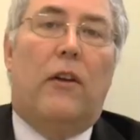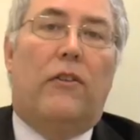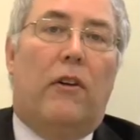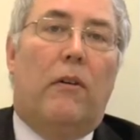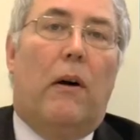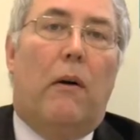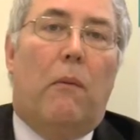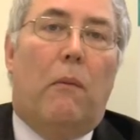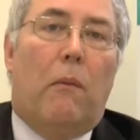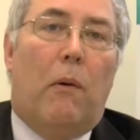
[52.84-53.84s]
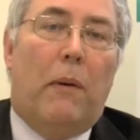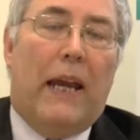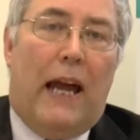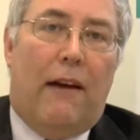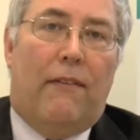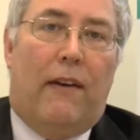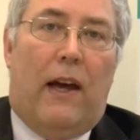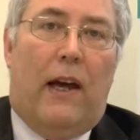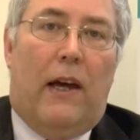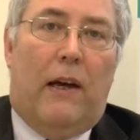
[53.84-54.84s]
So what we
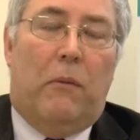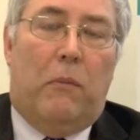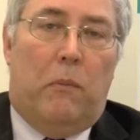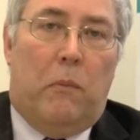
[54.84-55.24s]
have